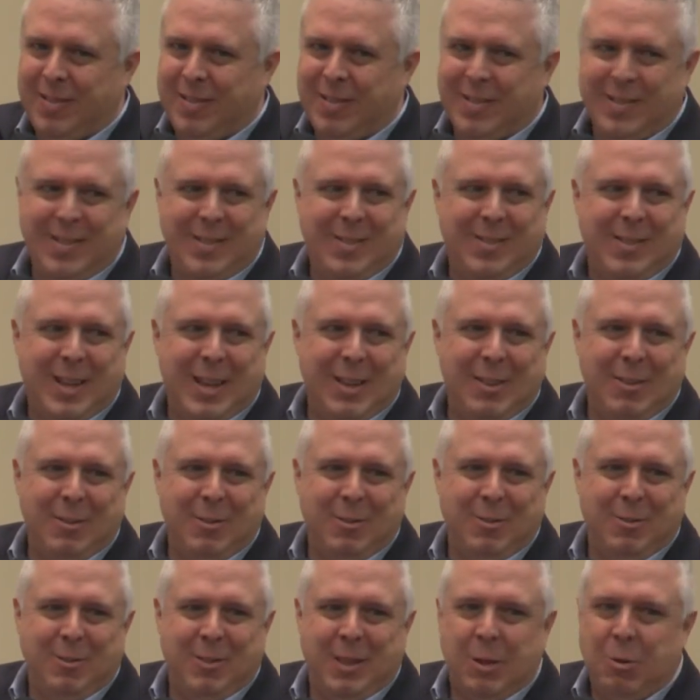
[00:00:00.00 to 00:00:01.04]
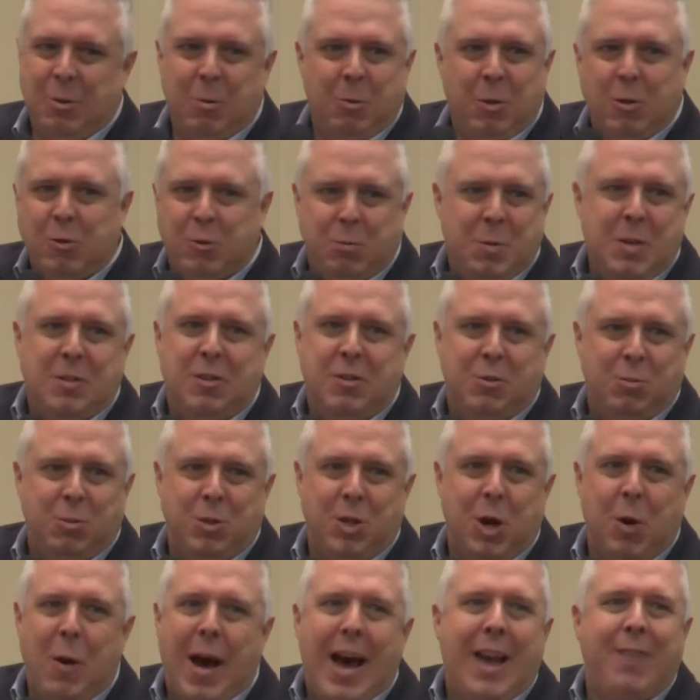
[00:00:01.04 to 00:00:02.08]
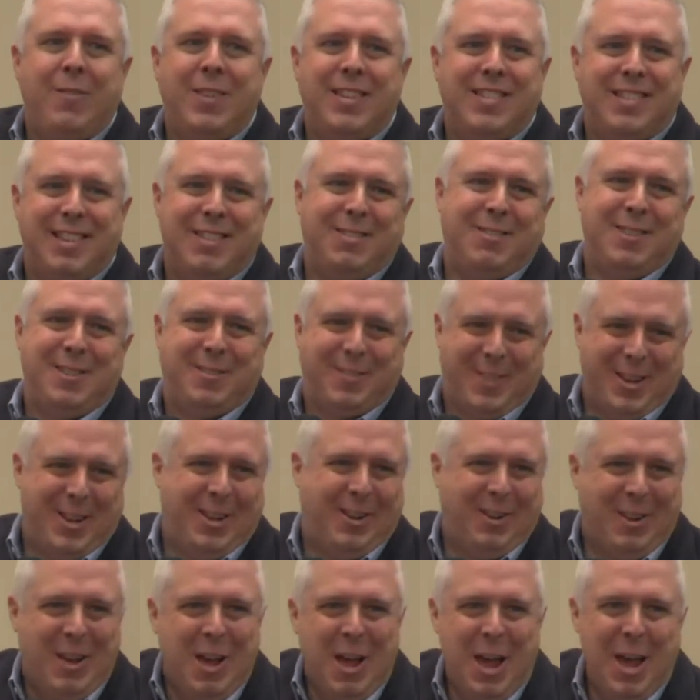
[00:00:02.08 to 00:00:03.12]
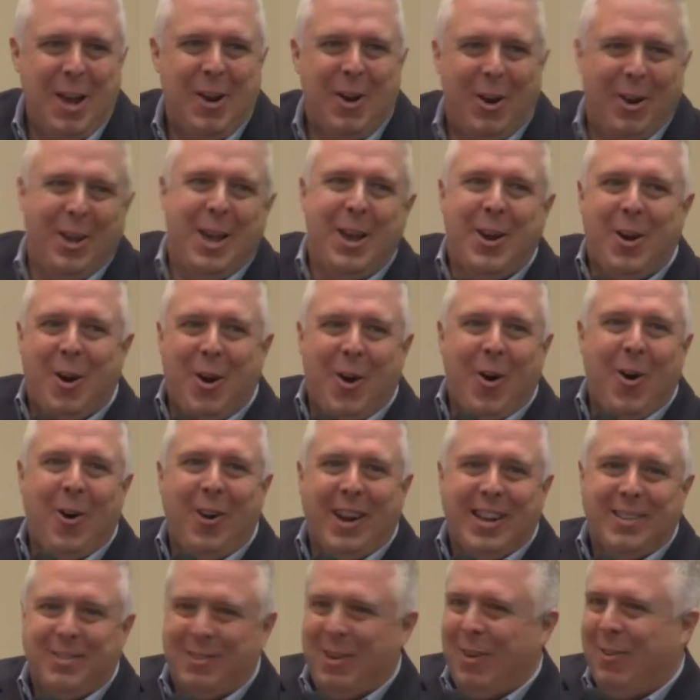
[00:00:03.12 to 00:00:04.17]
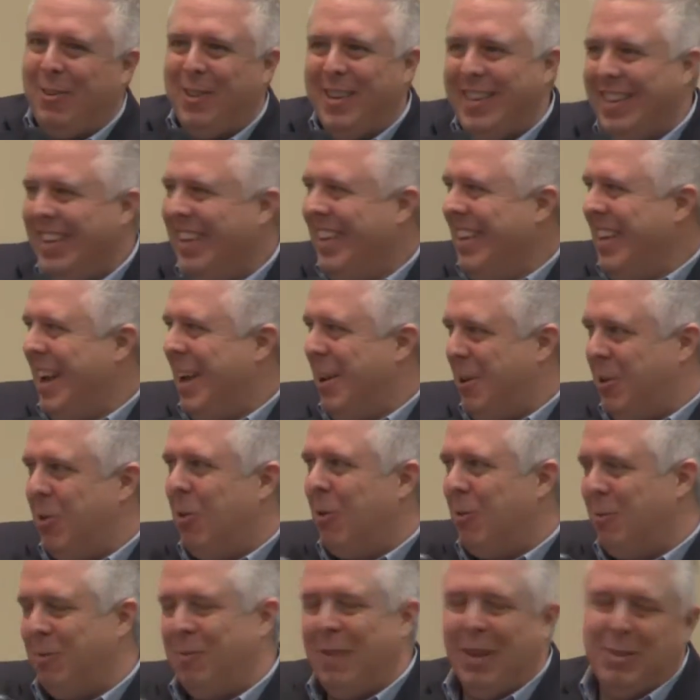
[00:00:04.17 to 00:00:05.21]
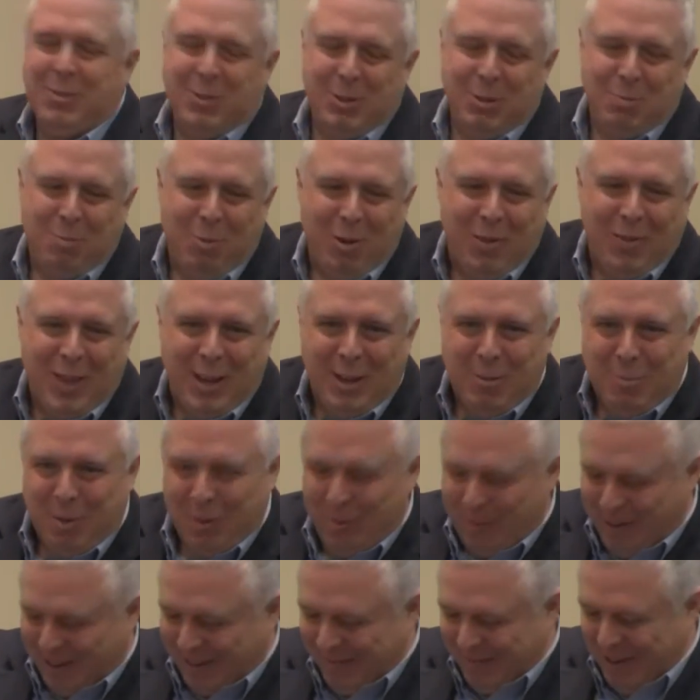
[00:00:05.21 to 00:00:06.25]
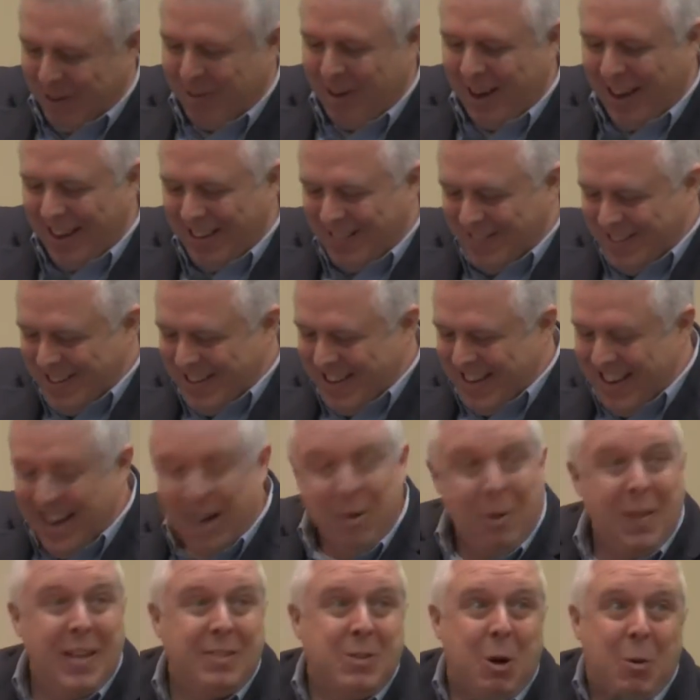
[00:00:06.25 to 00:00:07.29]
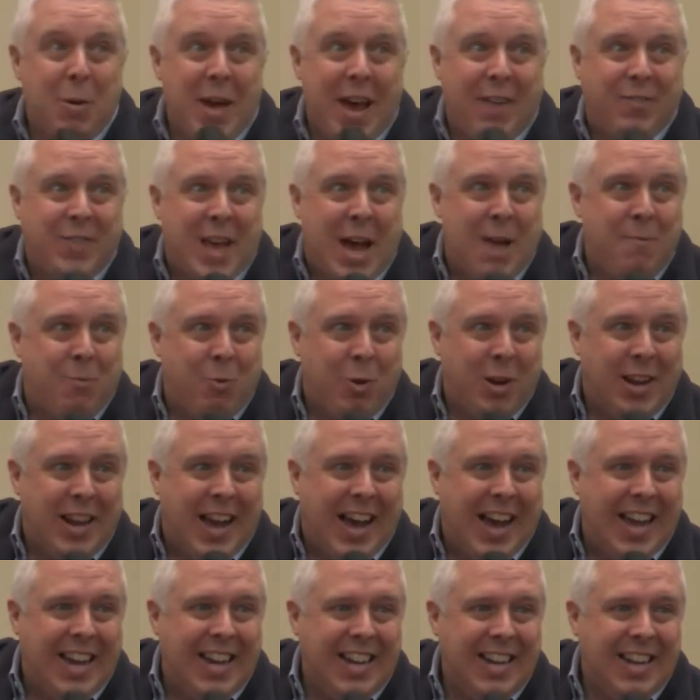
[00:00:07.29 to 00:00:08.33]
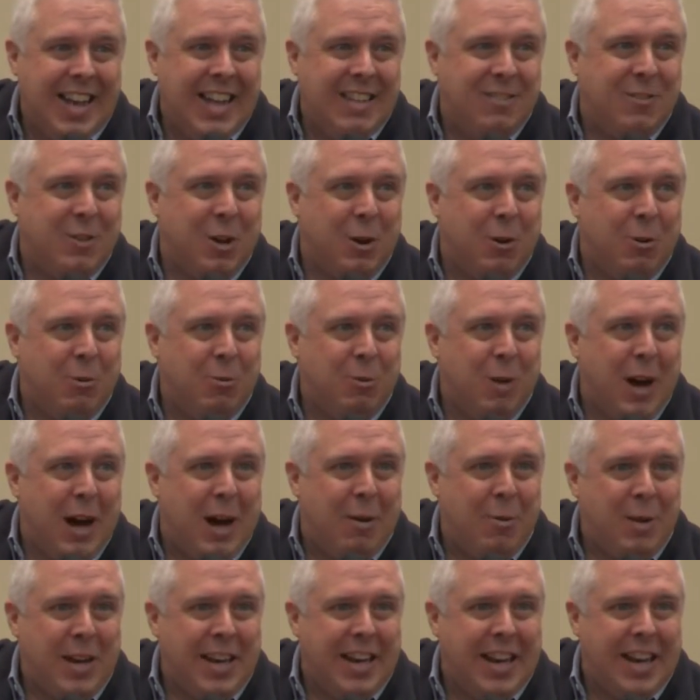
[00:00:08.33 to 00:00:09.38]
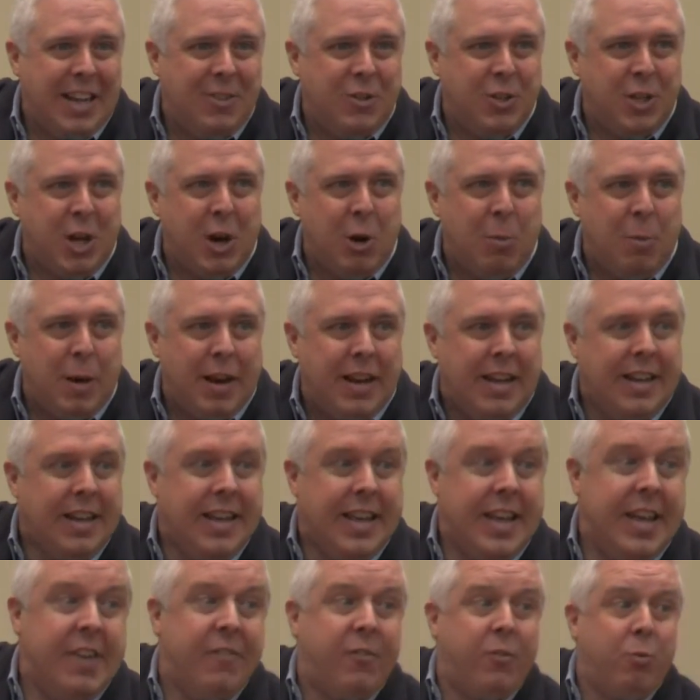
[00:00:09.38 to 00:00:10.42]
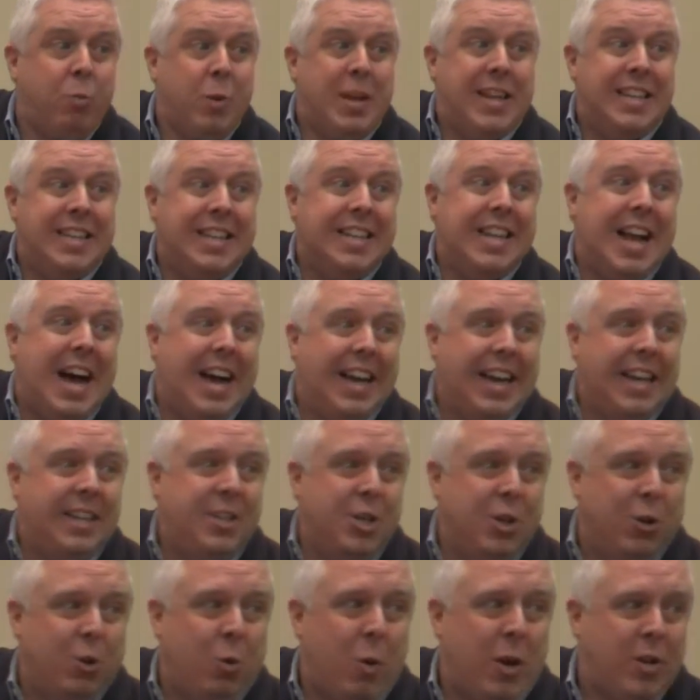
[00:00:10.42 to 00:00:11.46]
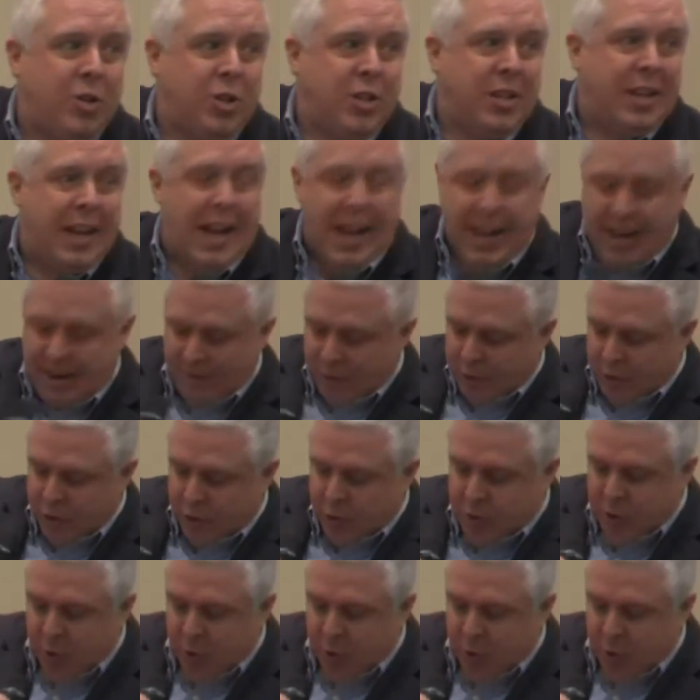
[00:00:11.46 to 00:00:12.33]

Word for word: Mm. It's like those species would go out of existence sure. in, a, in, a, hurry. So yeah, no, that's a good point. Thank you, Brother Rick. Okay. Well, that's all we have time for tonight. And so uh, we need to let you go. But if we did not get to your question tonight, I've looked through